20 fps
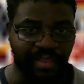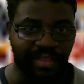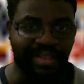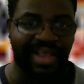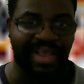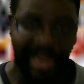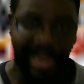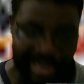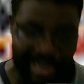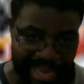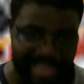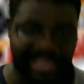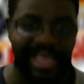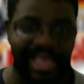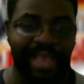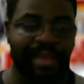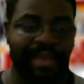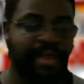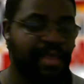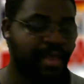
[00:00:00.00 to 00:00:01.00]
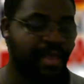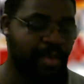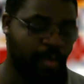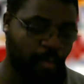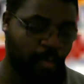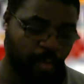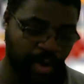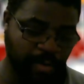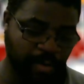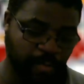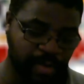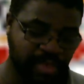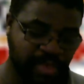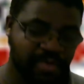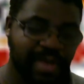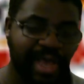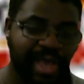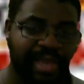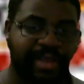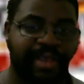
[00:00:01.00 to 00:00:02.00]
I like that. When you
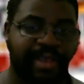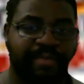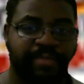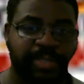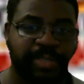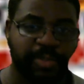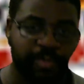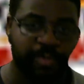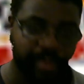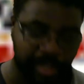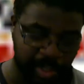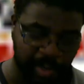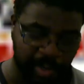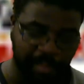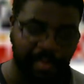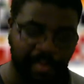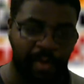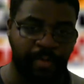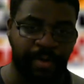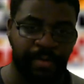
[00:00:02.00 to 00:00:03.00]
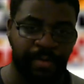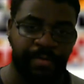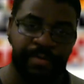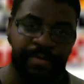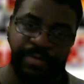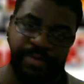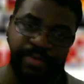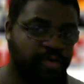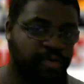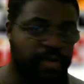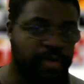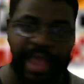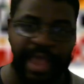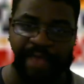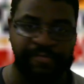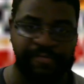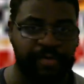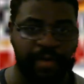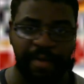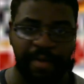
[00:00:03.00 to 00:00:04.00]
got chemistry with your opponent, you're going to
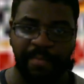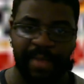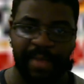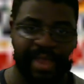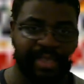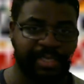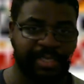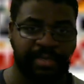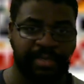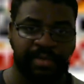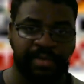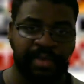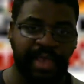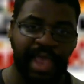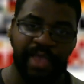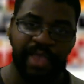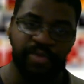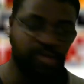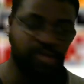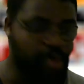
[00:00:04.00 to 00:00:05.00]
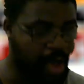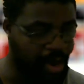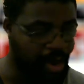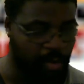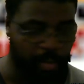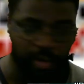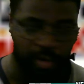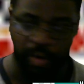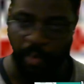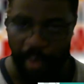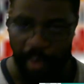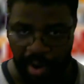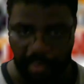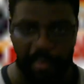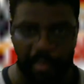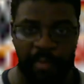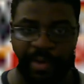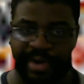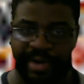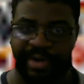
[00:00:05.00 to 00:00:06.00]
have a great match. And you know how to work well
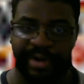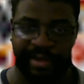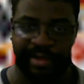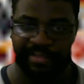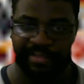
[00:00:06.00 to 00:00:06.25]
with one another.